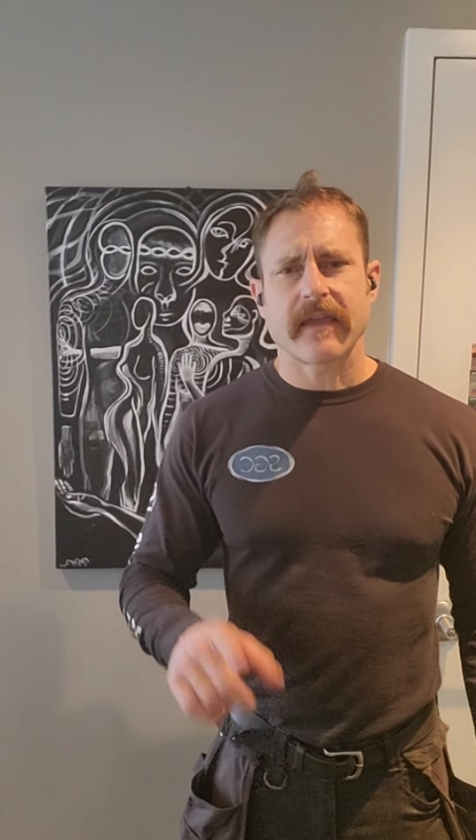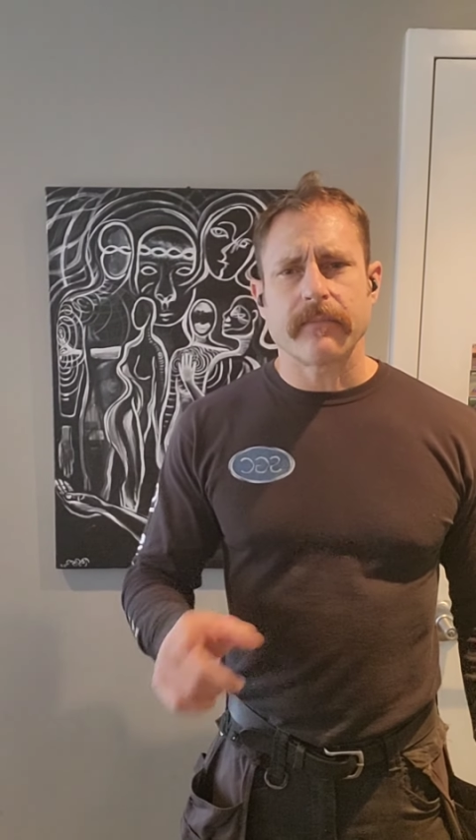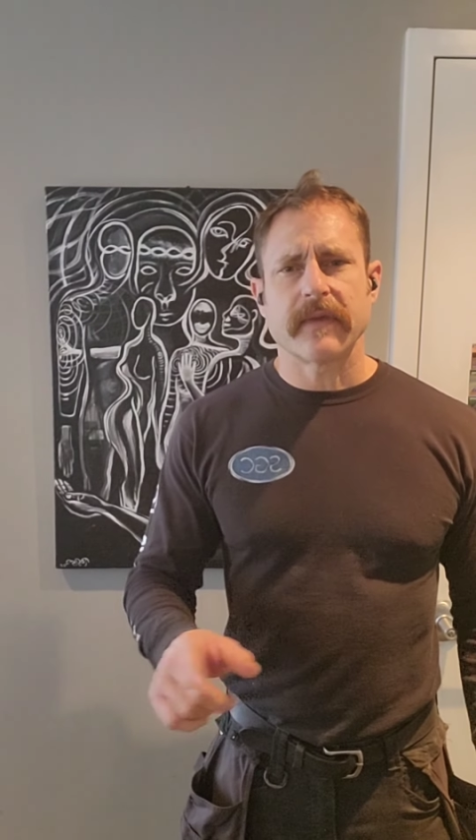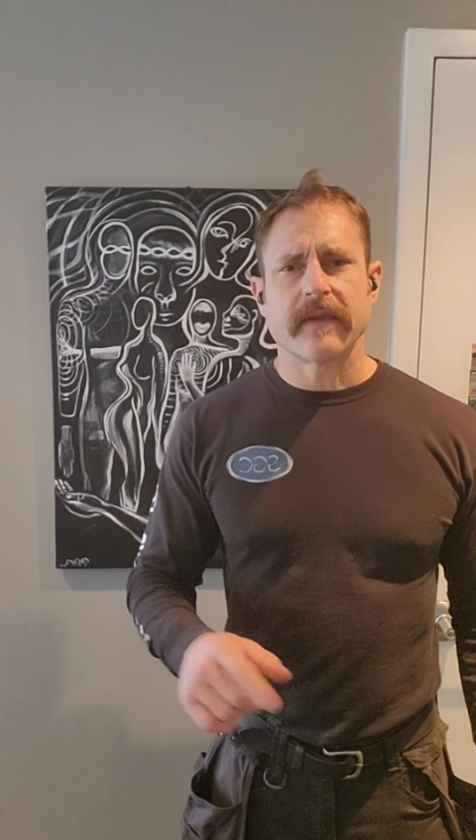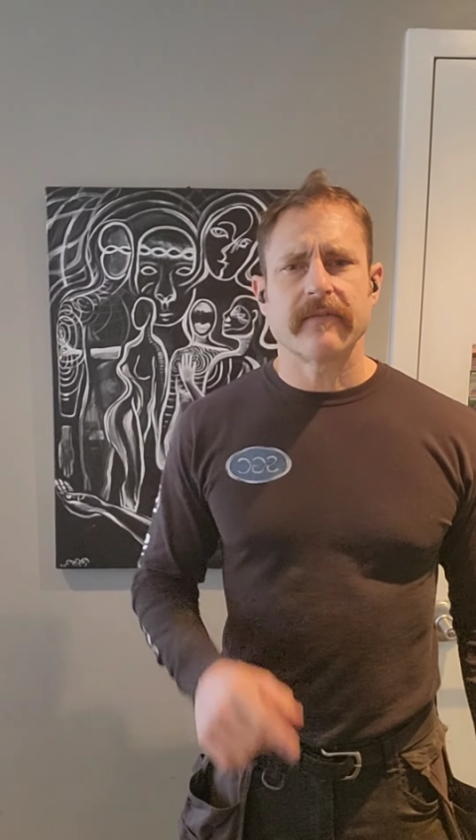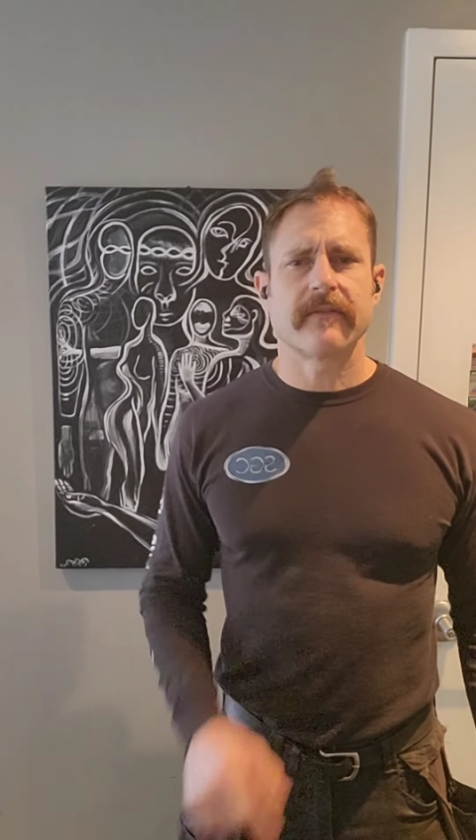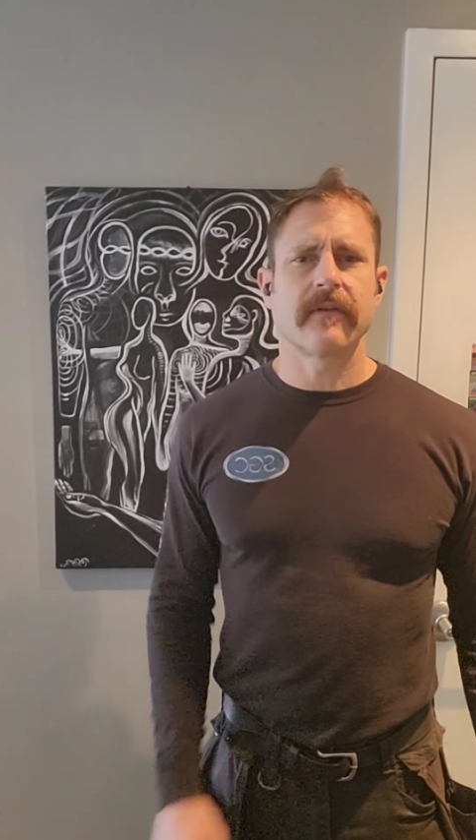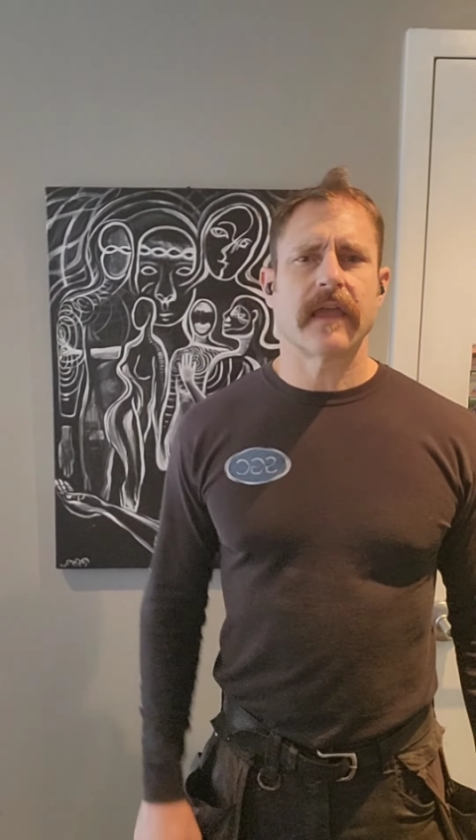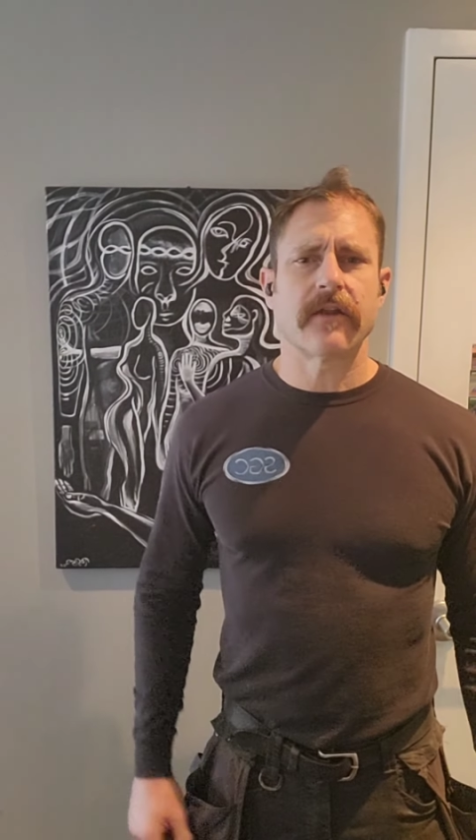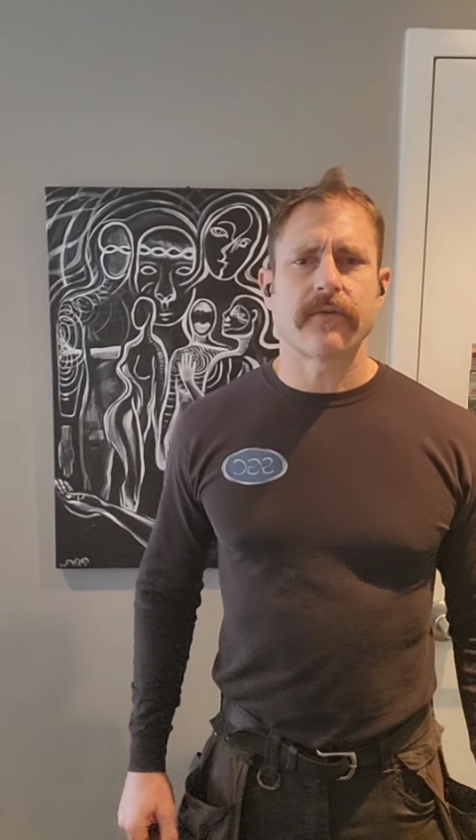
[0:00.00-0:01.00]
it begins
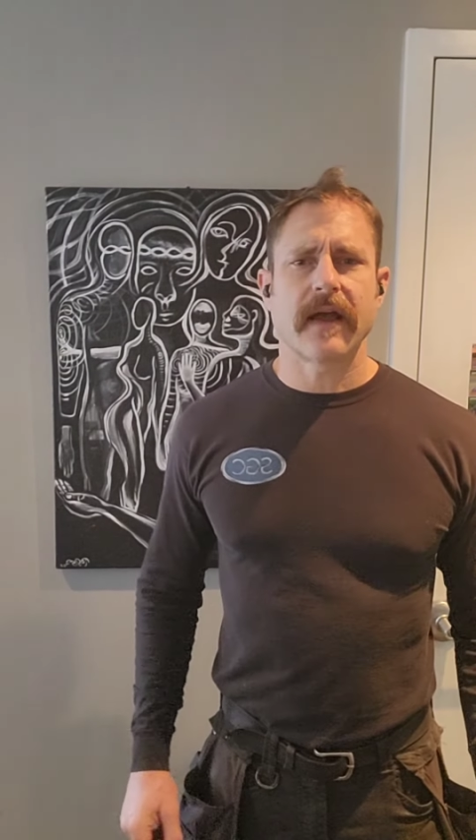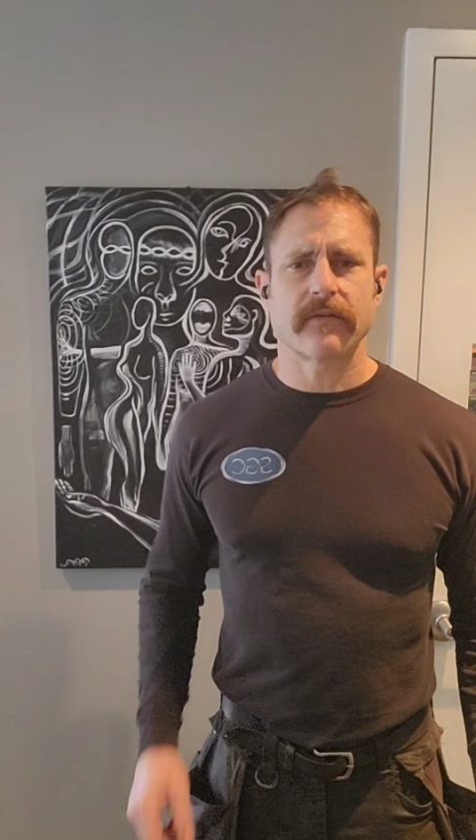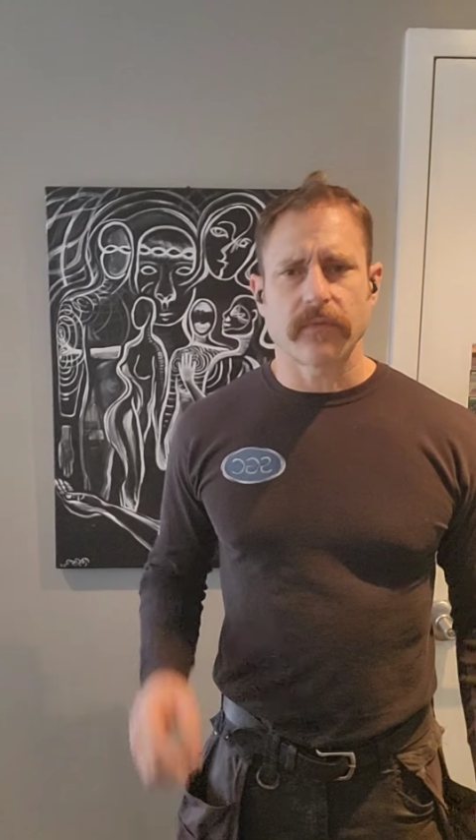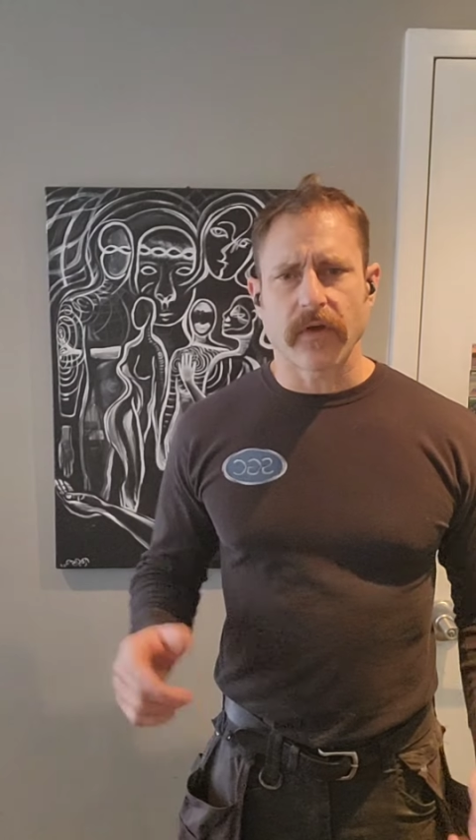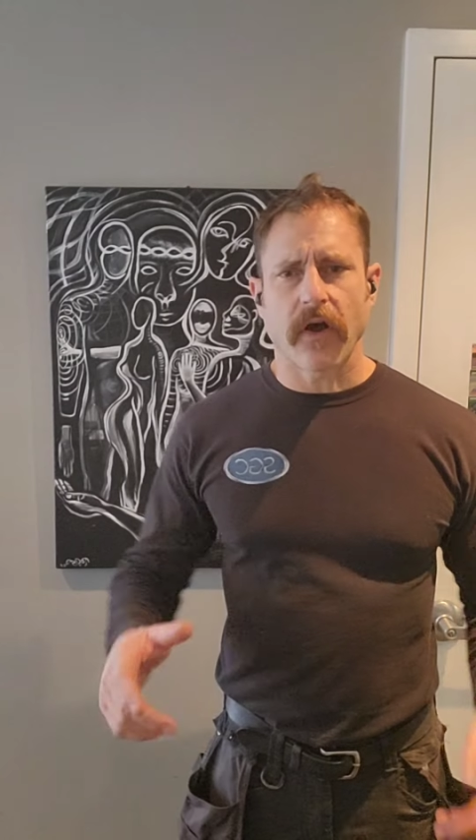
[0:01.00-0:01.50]
to interact with